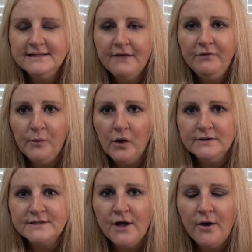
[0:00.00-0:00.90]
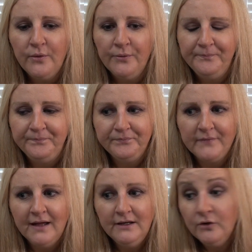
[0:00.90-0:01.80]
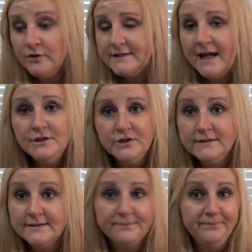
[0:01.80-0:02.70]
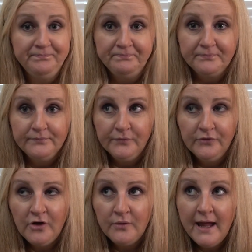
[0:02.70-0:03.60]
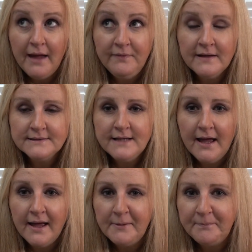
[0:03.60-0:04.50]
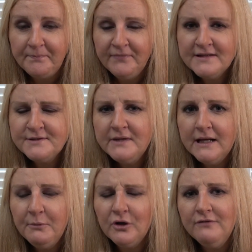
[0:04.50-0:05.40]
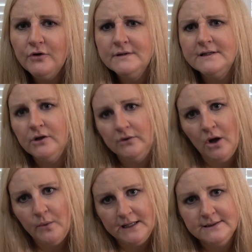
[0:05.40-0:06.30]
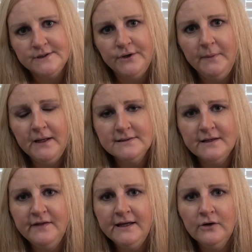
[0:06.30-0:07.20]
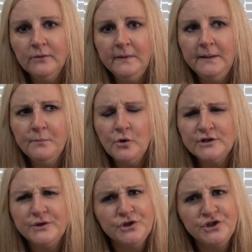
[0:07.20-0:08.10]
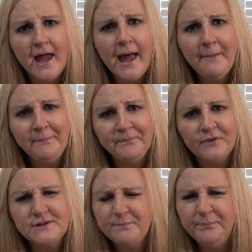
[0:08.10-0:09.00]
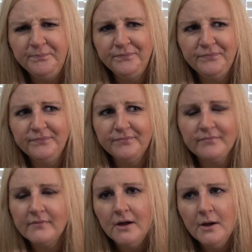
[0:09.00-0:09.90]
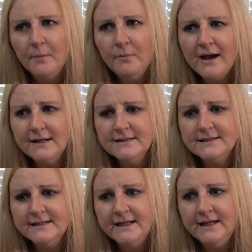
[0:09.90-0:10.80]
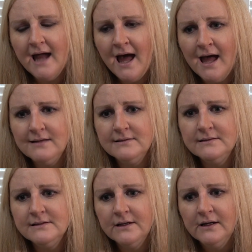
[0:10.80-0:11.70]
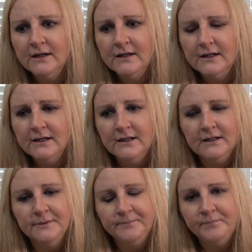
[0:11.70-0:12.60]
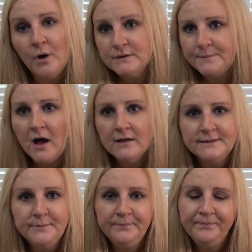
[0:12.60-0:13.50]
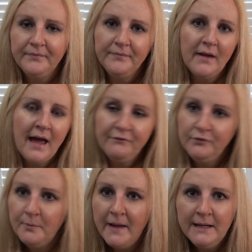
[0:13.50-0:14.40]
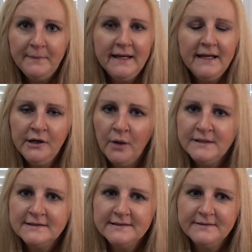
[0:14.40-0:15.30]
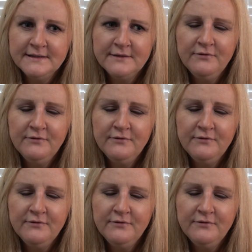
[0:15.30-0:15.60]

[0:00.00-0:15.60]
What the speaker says: everyone. So, and at all stages. So yeah, that's something I'm looking forward to going into, because I think it'll be important to share, because pregnancy and postpartum after a baby, it's